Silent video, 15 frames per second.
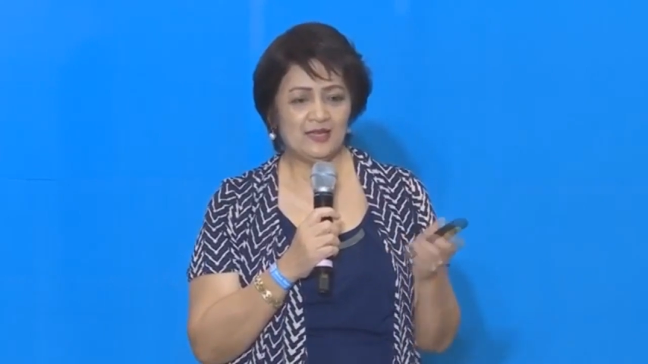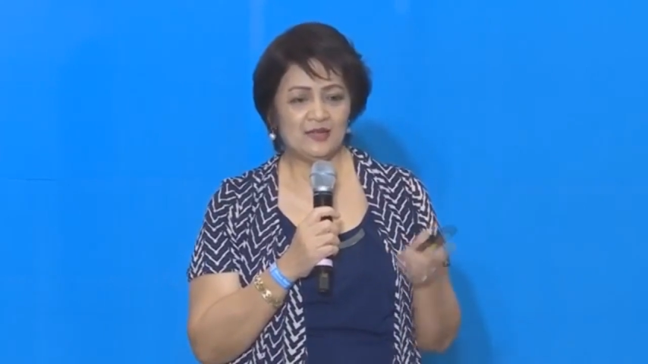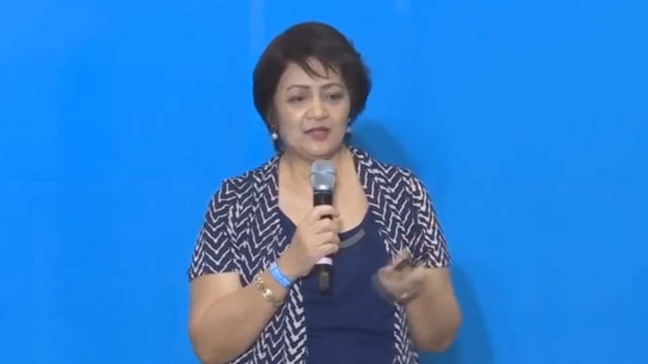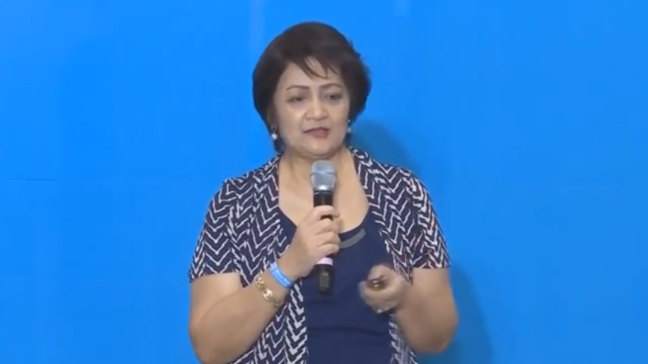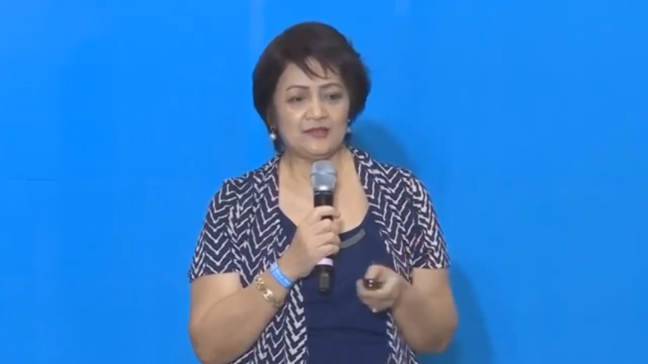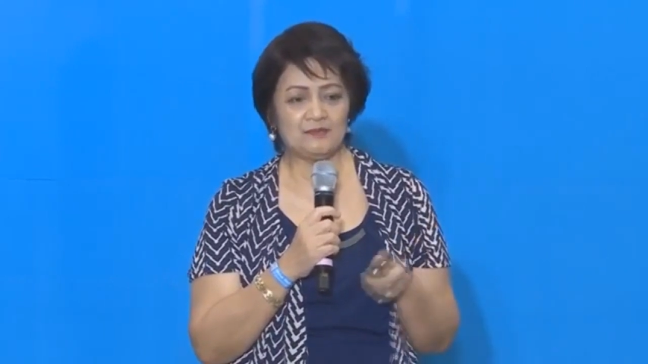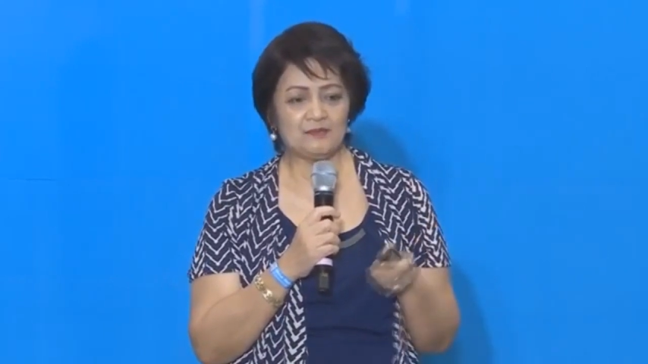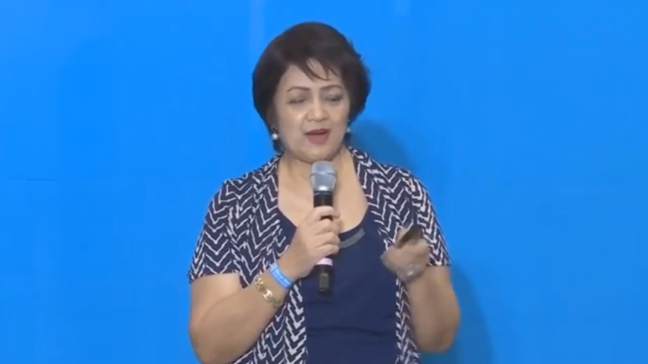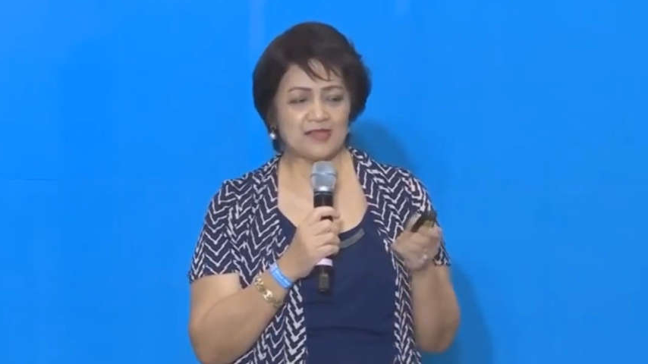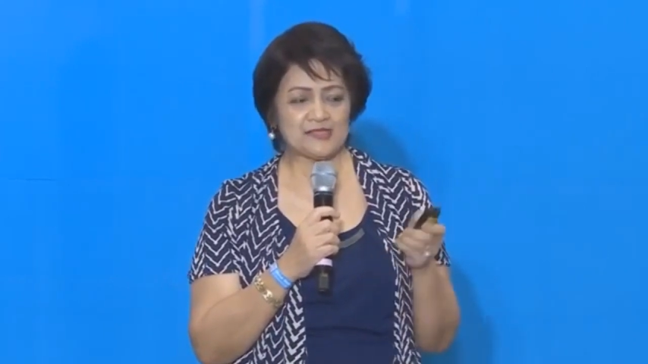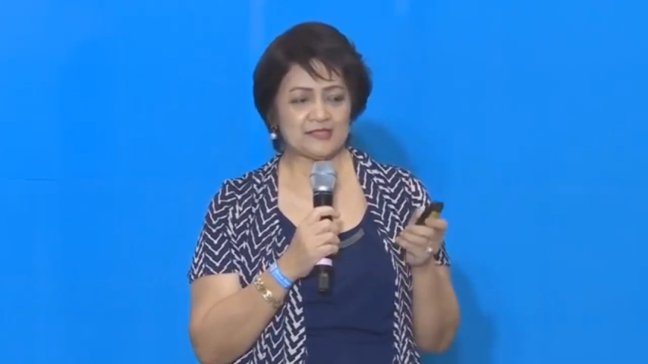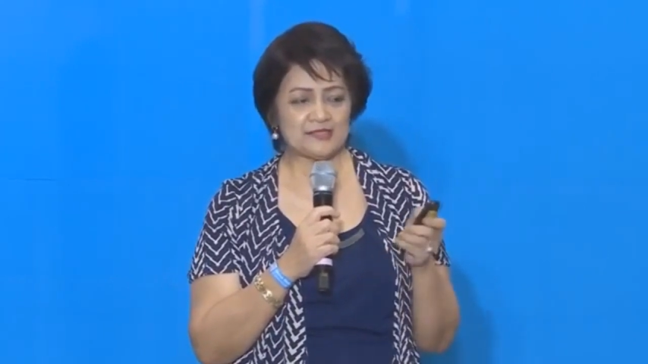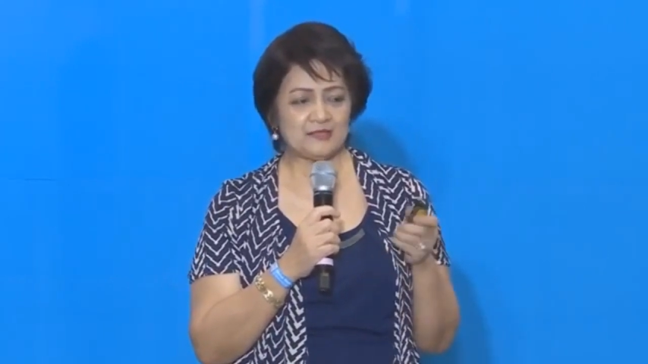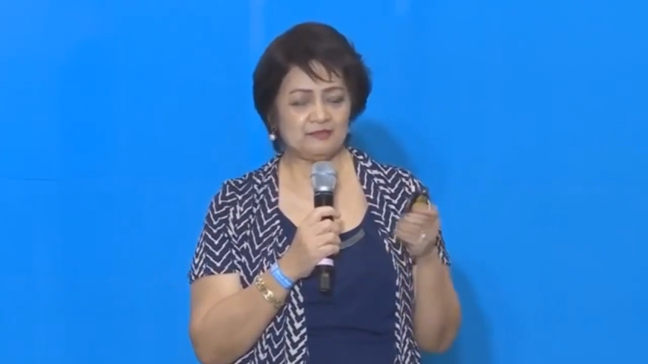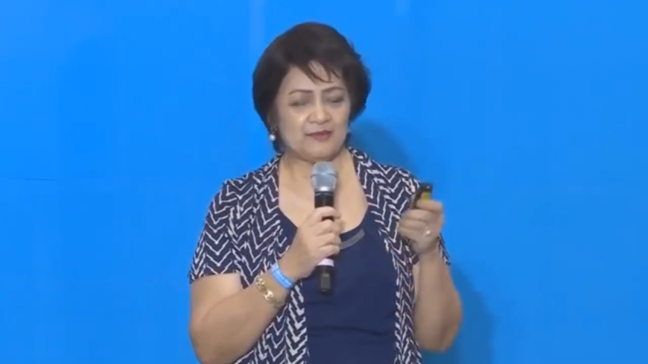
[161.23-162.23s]
or the
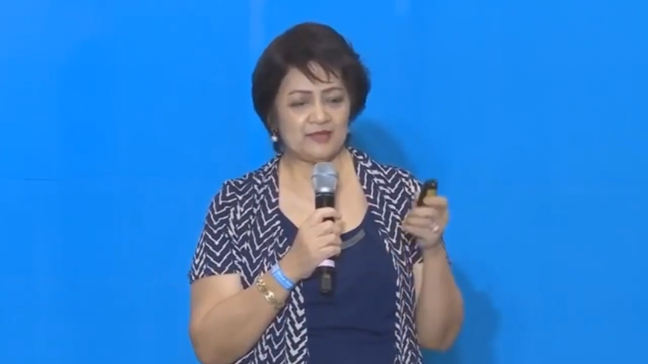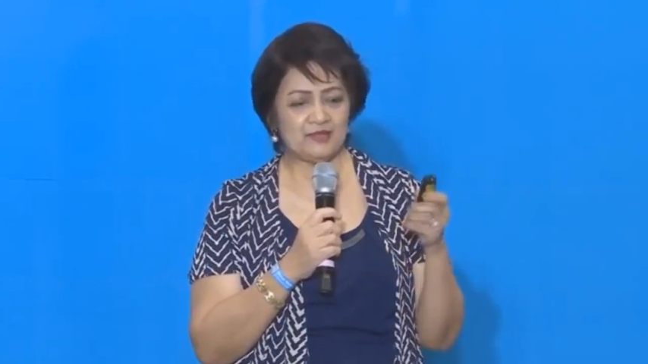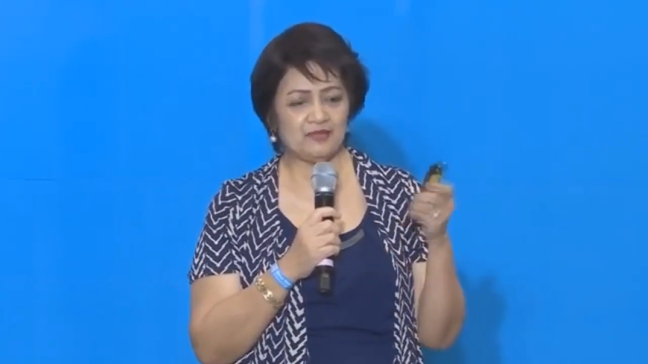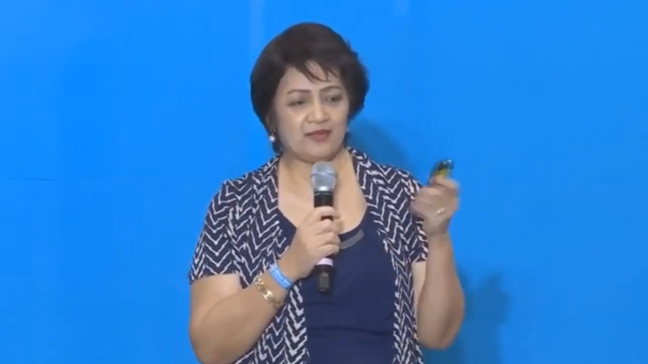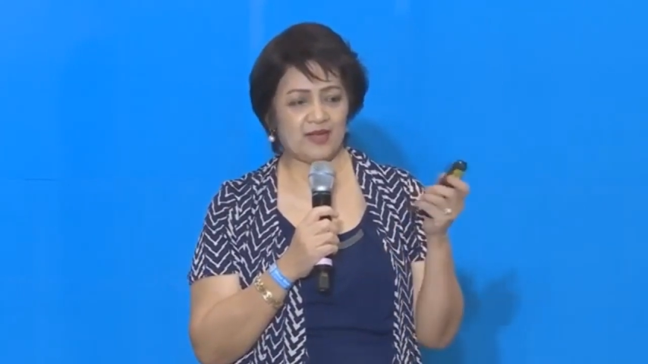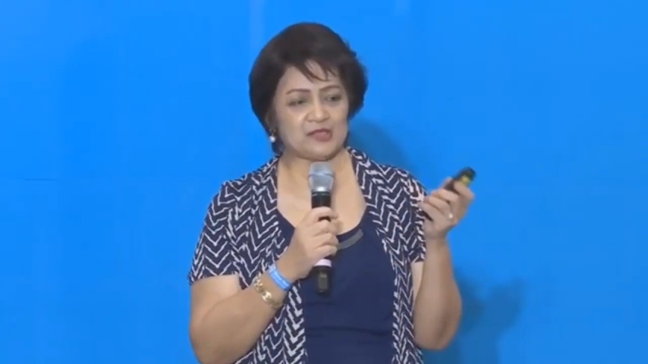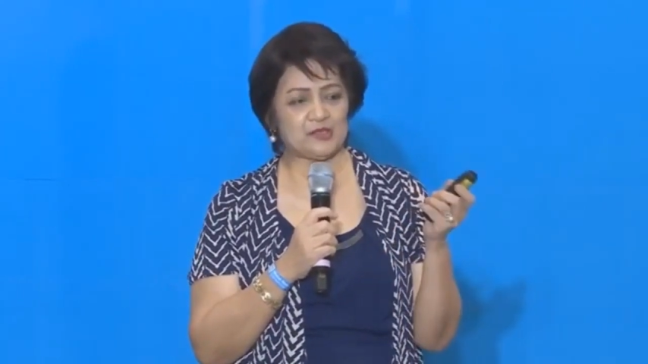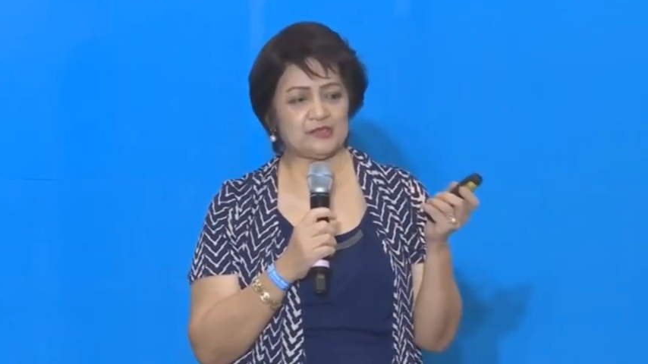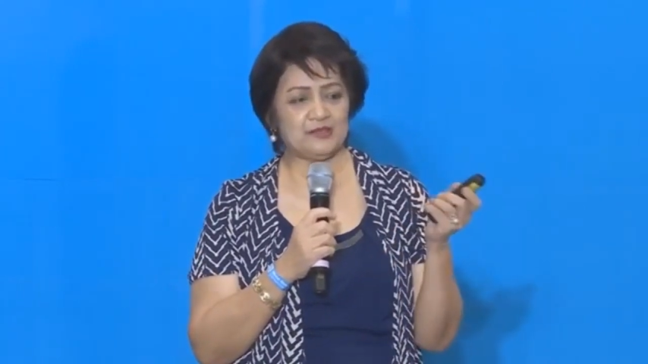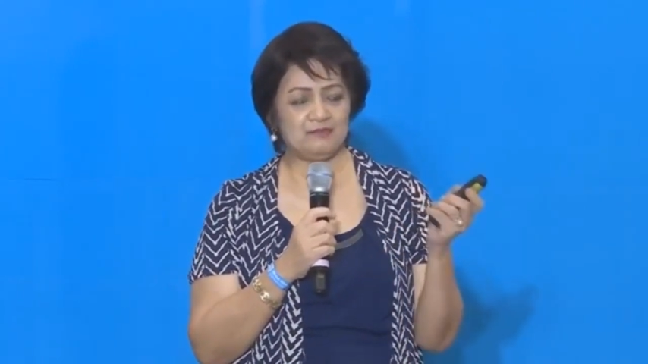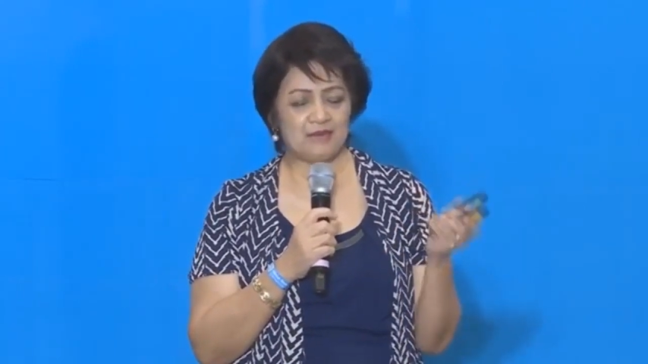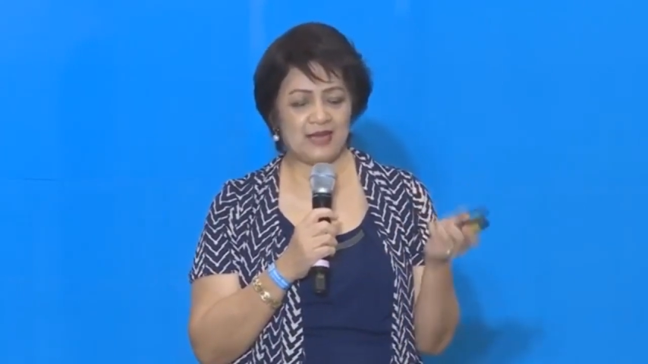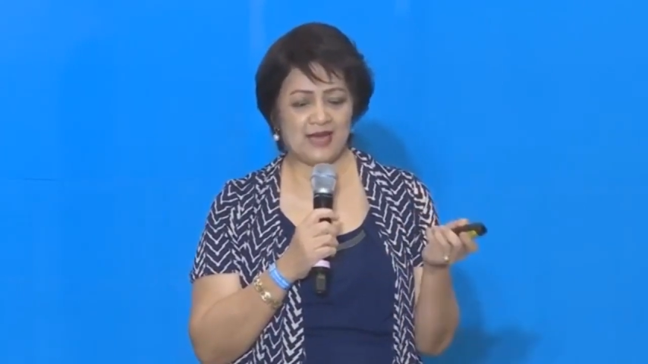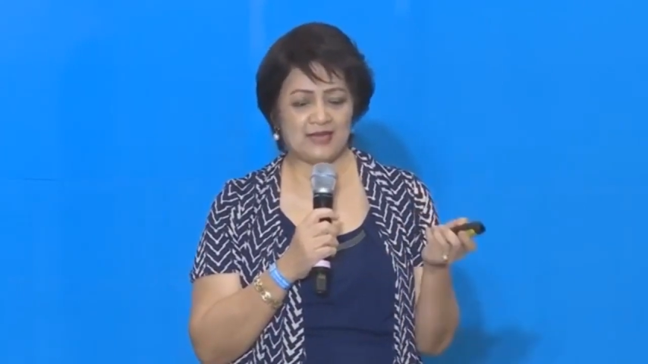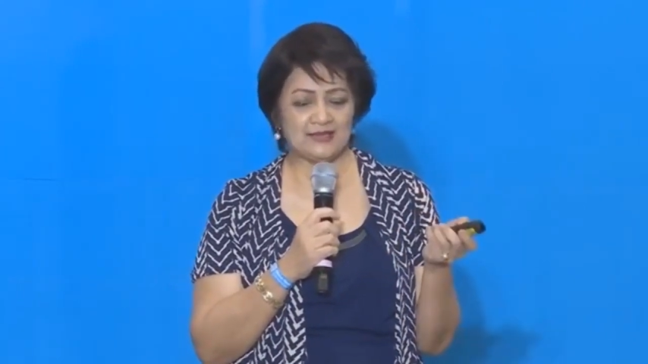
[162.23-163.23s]
process of
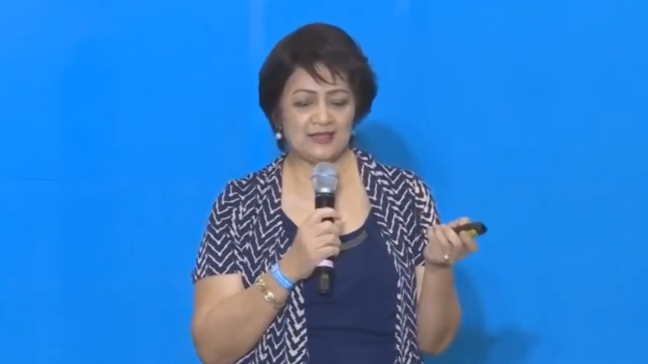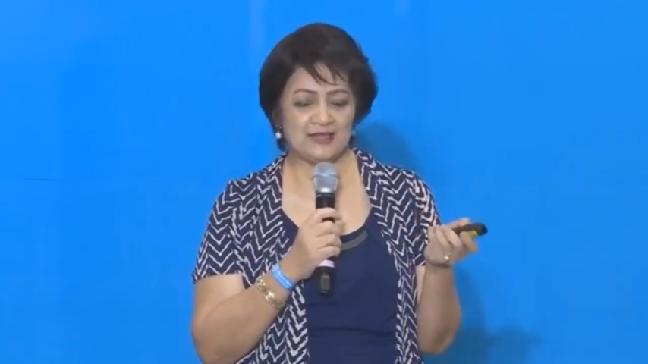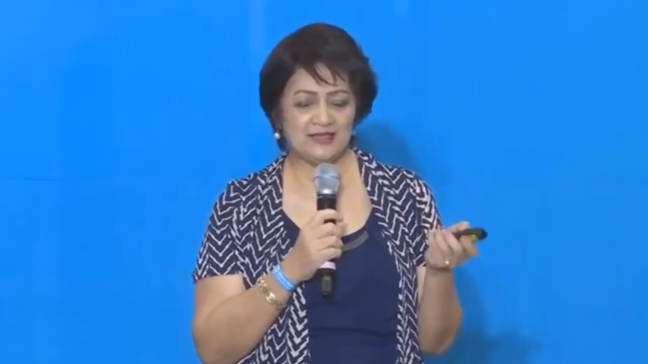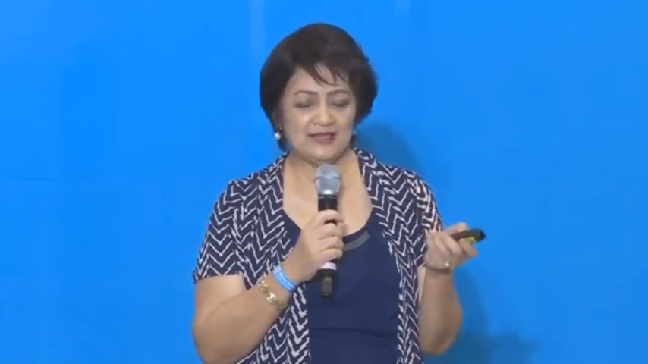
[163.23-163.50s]
manufacturing blood,